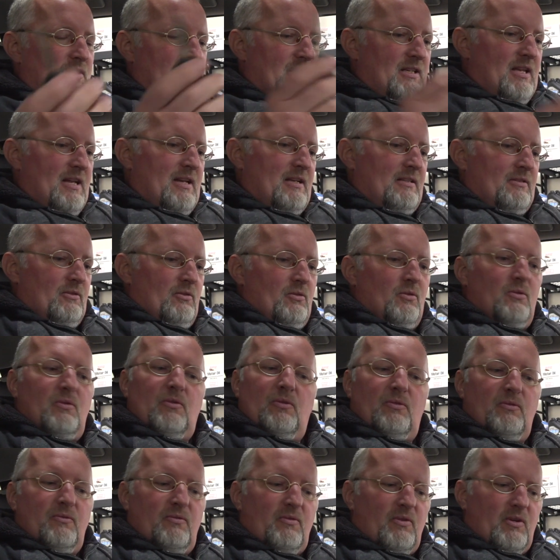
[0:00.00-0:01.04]
again to
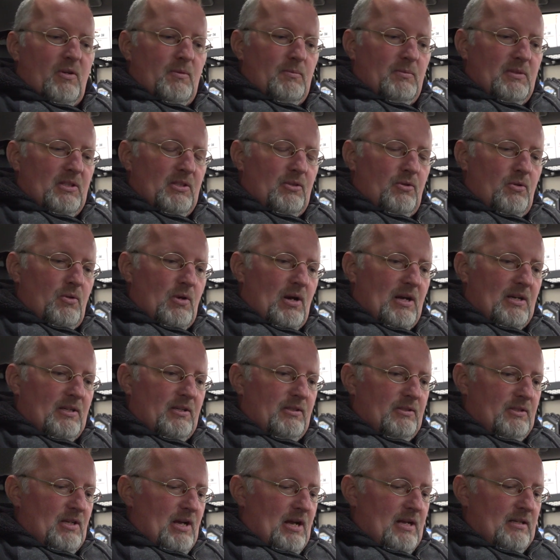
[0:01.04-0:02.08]
confirm that you
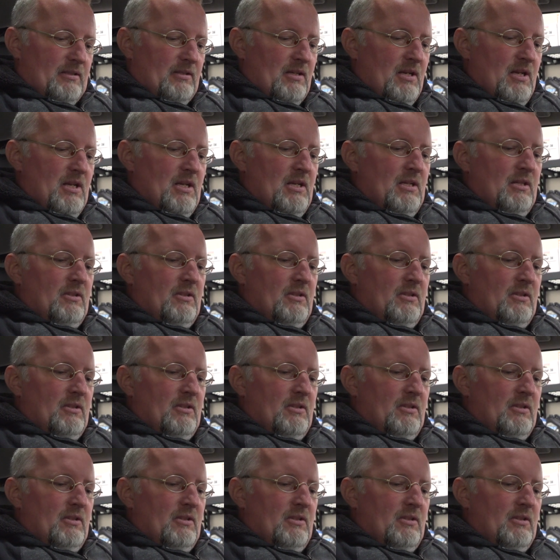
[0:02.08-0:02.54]
are done.